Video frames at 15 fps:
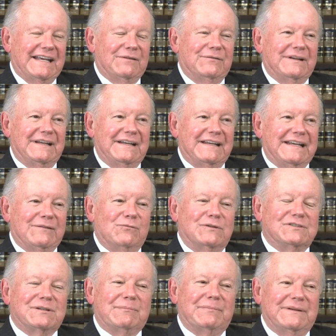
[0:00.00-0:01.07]
it, it
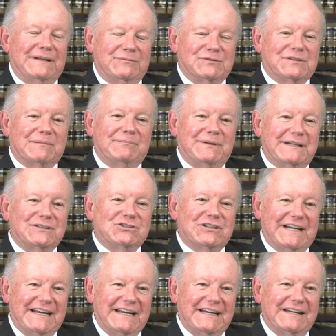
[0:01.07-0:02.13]
was a, it was a big
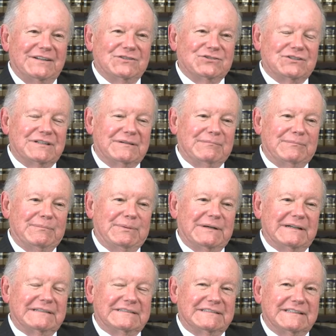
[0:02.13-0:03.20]
change,
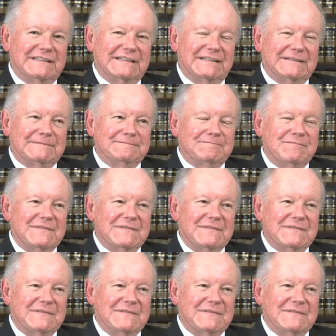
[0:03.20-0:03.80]
but uh,